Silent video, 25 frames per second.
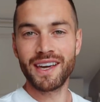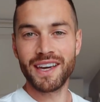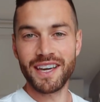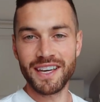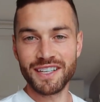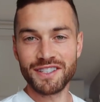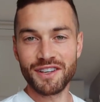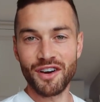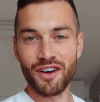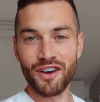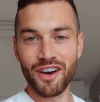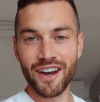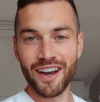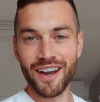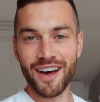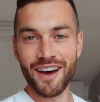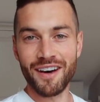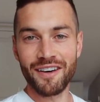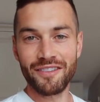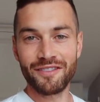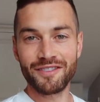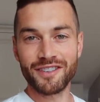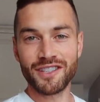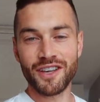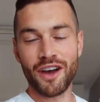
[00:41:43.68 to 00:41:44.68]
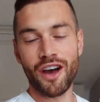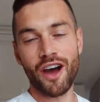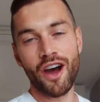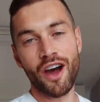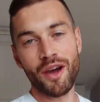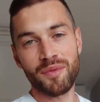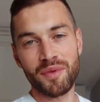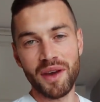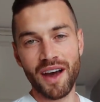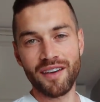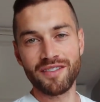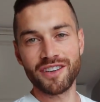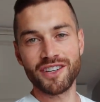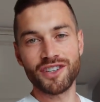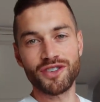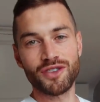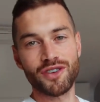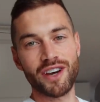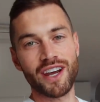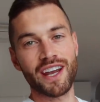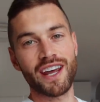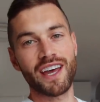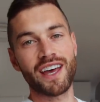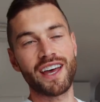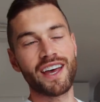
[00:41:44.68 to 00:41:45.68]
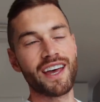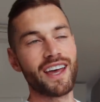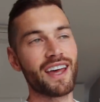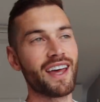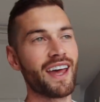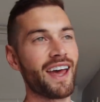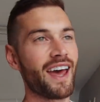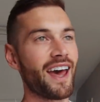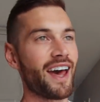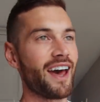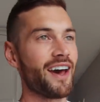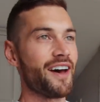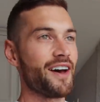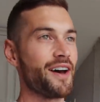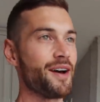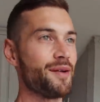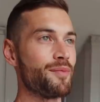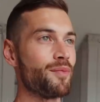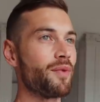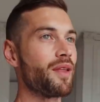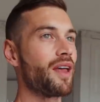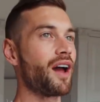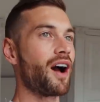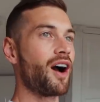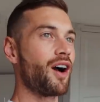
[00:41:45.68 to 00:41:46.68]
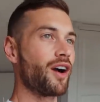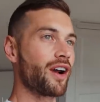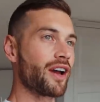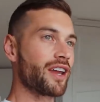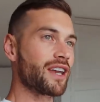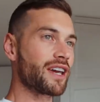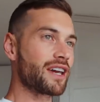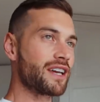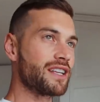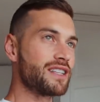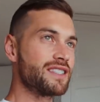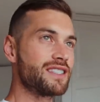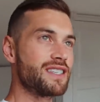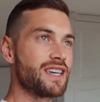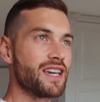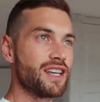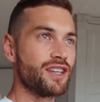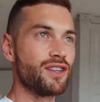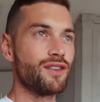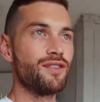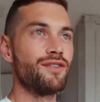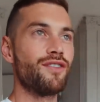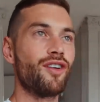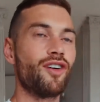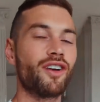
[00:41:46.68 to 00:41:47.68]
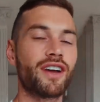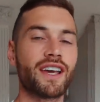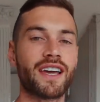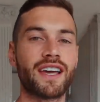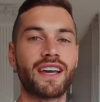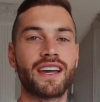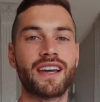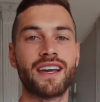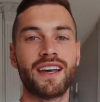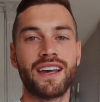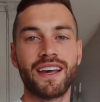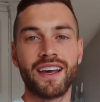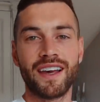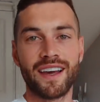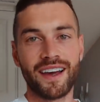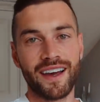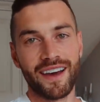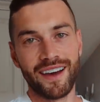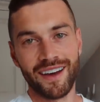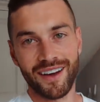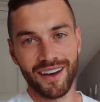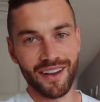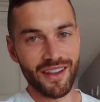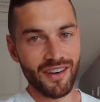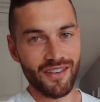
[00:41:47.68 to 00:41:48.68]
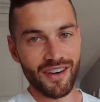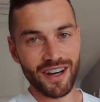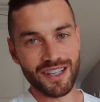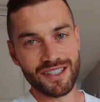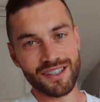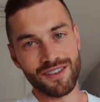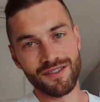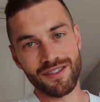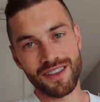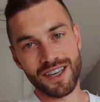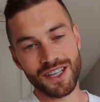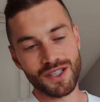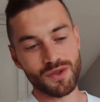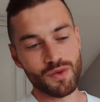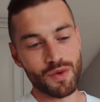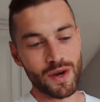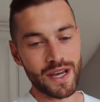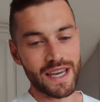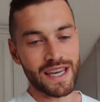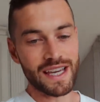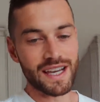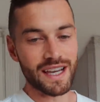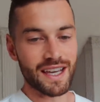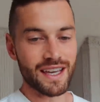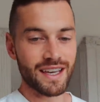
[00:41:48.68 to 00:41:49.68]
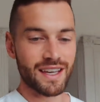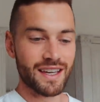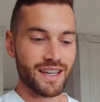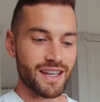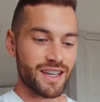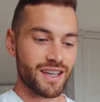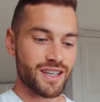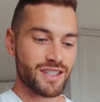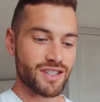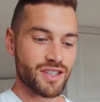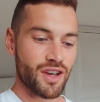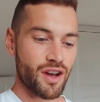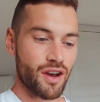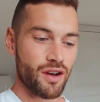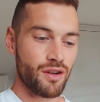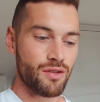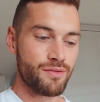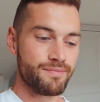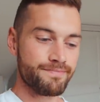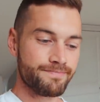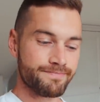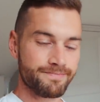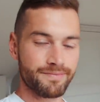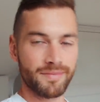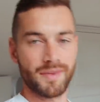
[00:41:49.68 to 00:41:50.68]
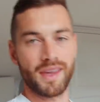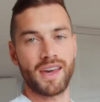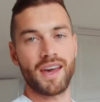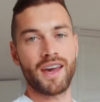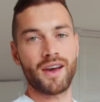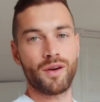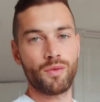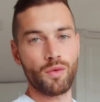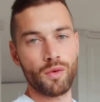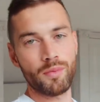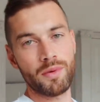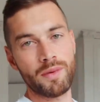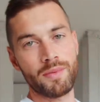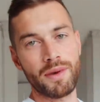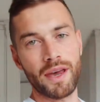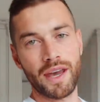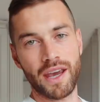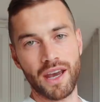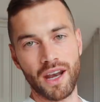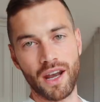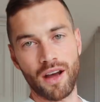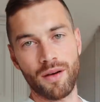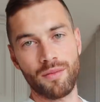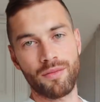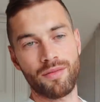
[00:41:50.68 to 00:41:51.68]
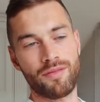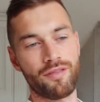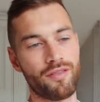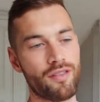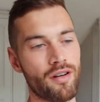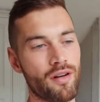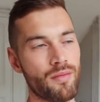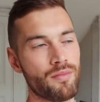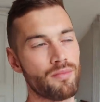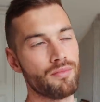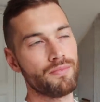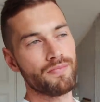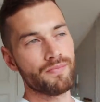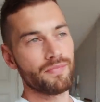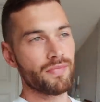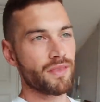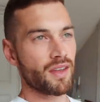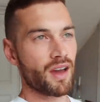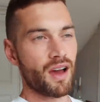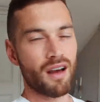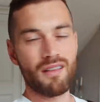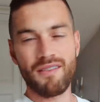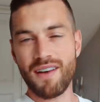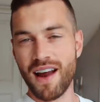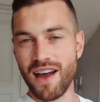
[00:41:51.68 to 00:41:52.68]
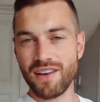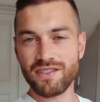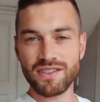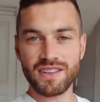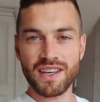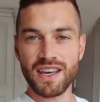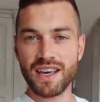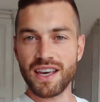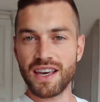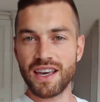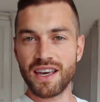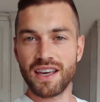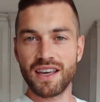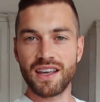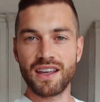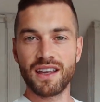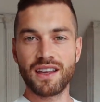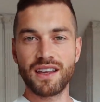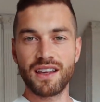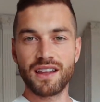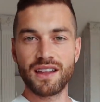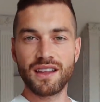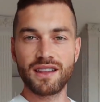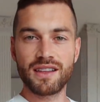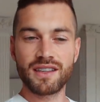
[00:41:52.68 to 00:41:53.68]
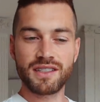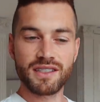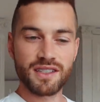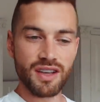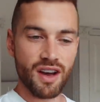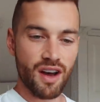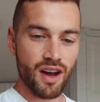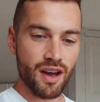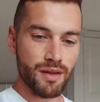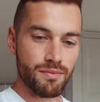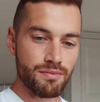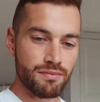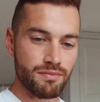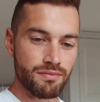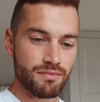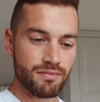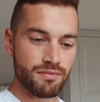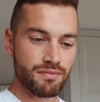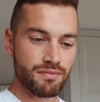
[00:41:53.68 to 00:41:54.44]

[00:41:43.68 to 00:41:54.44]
It's long enough. So I hope you have enjoyed it. I'm going to continue vlogging the rest of this week. So yeah, we'll be picking up from around here, this time,